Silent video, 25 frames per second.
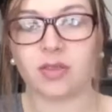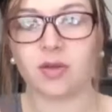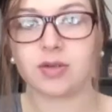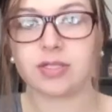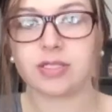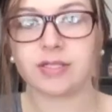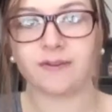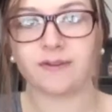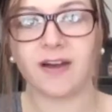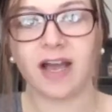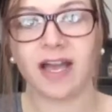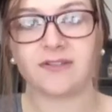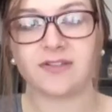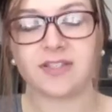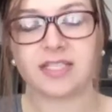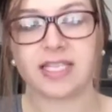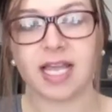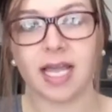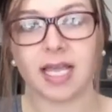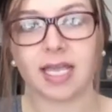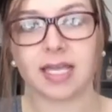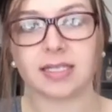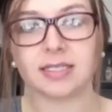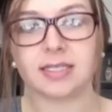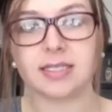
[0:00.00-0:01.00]
those 5
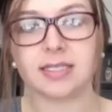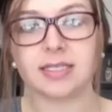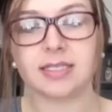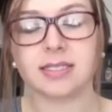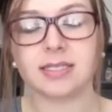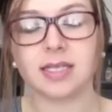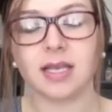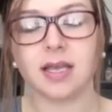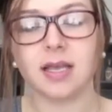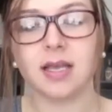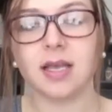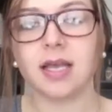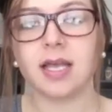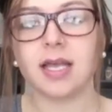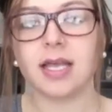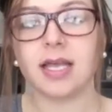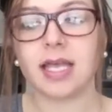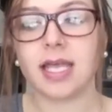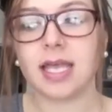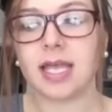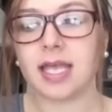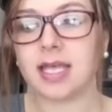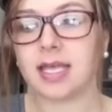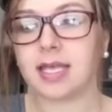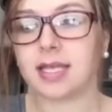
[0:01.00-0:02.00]
seconds,
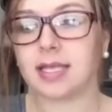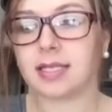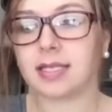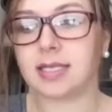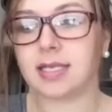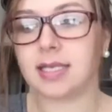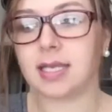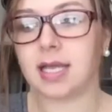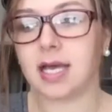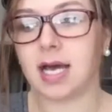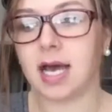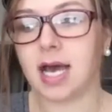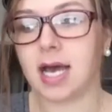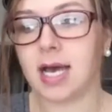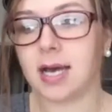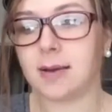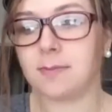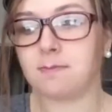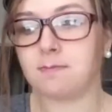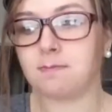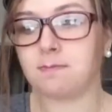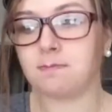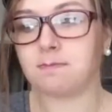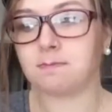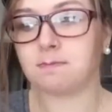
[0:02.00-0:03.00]

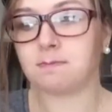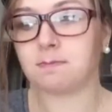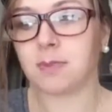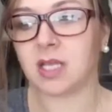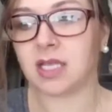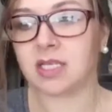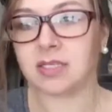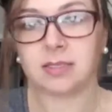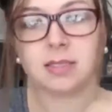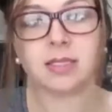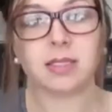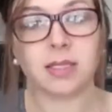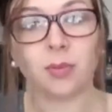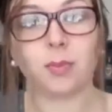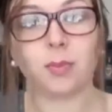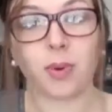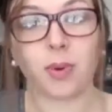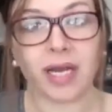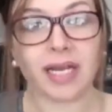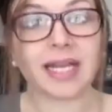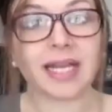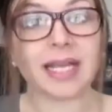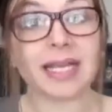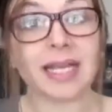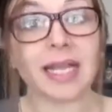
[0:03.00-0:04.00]
your
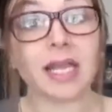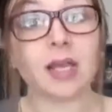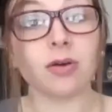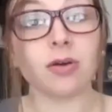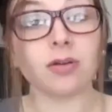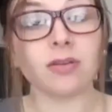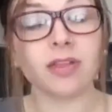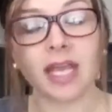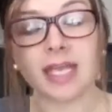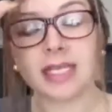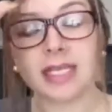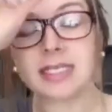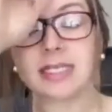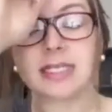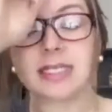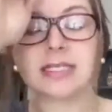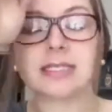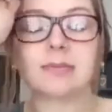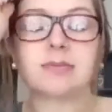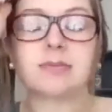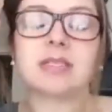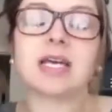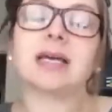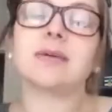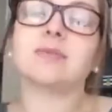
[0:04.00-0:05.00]
brain can kill the idea
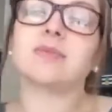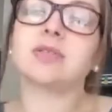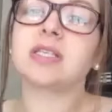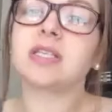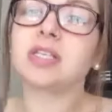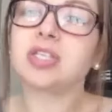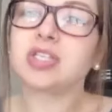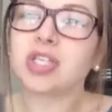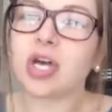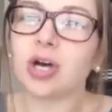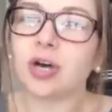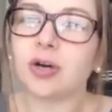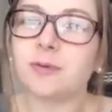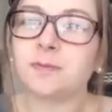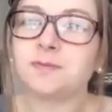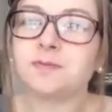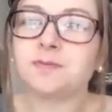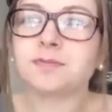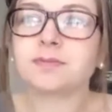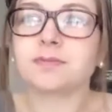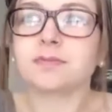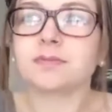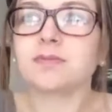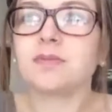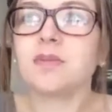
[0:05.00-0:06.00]
sometimes. So
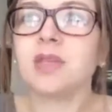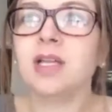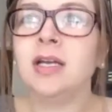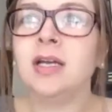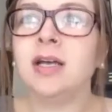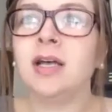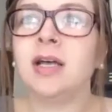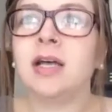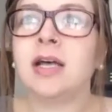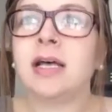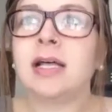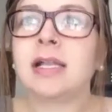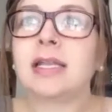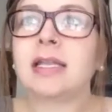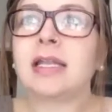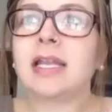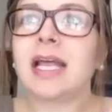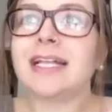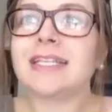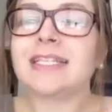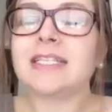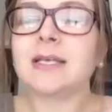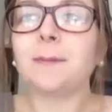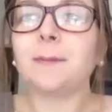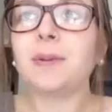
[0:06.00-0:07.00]

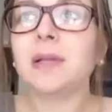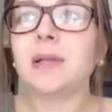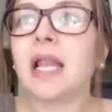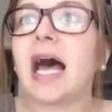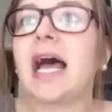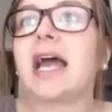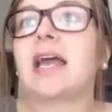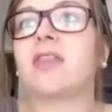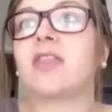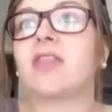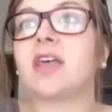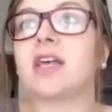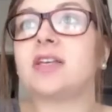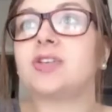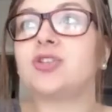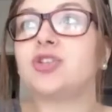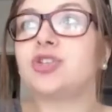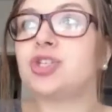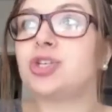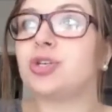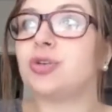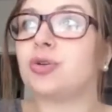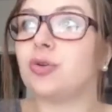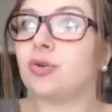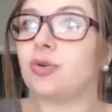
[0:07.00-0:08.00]
let's apply this
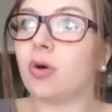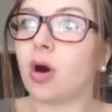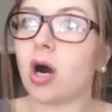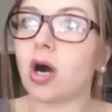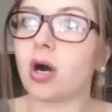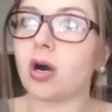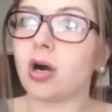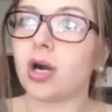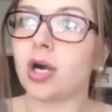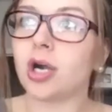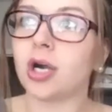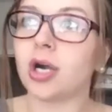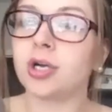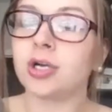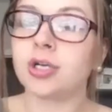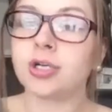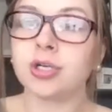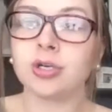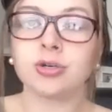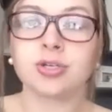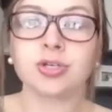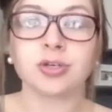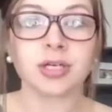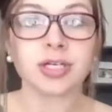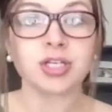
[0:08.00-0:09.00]
to our
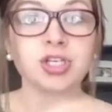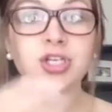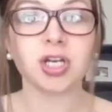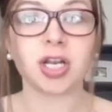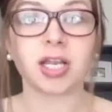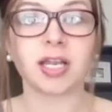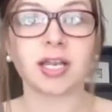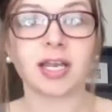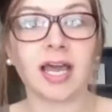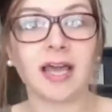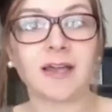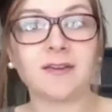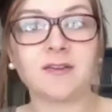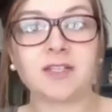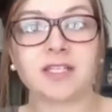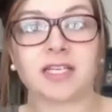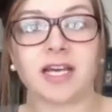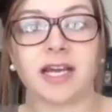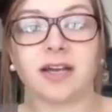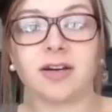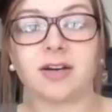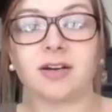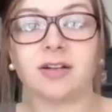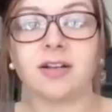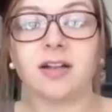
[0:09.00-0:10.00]
nutrition and
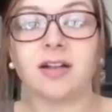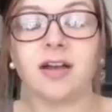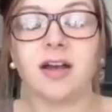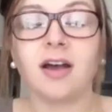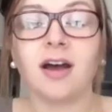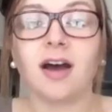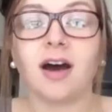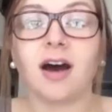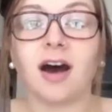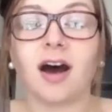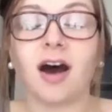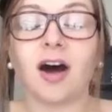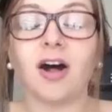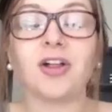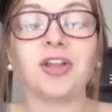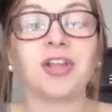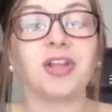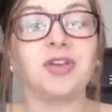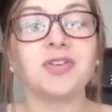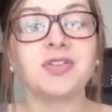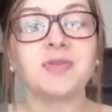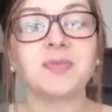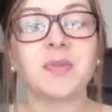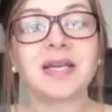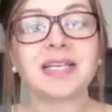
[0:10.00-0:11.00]
lifestyle. I'll
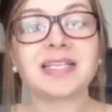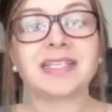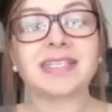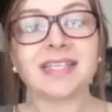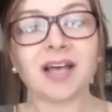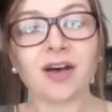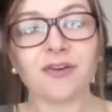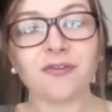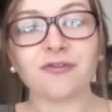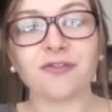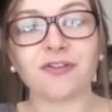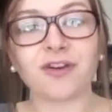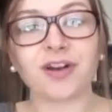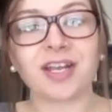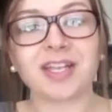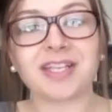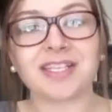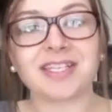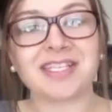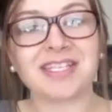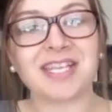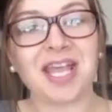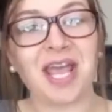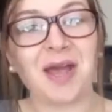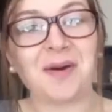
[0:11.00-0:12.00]
use myself for an
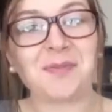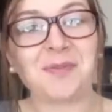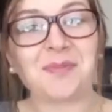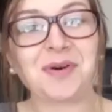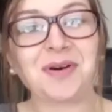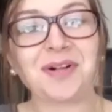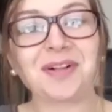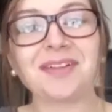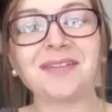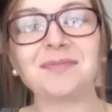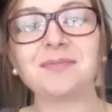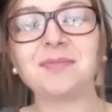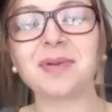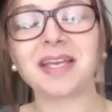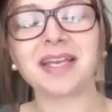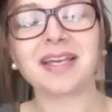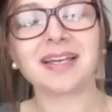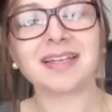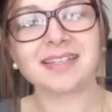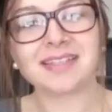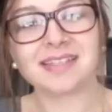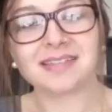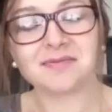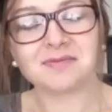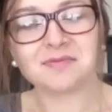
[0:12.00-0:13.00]
example
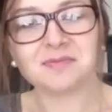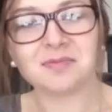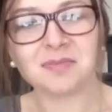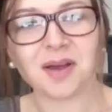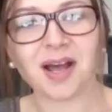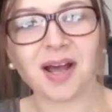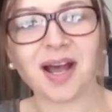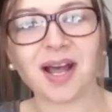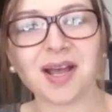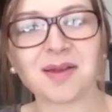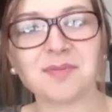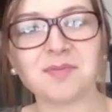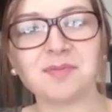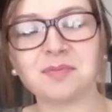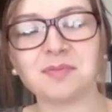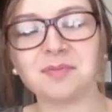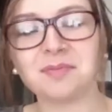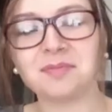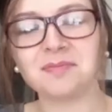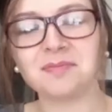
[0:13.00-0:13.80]
because I